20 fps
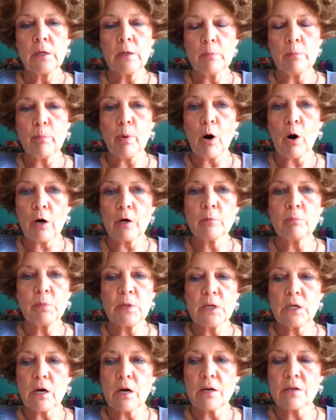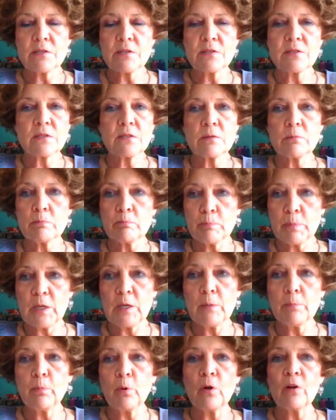in part because
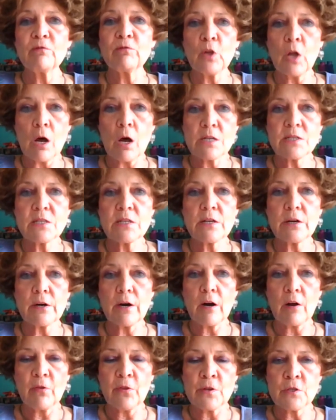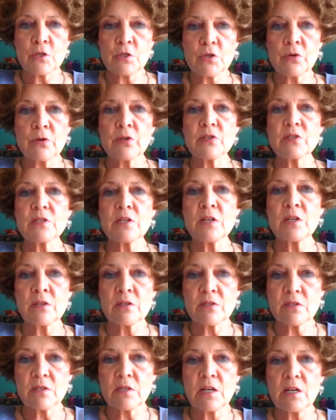people have lost their health insurance in
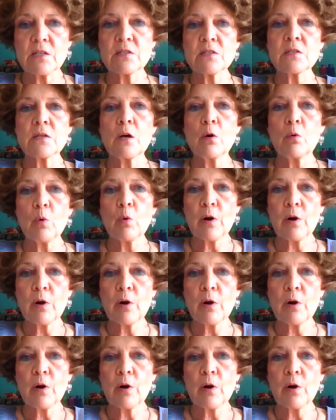the states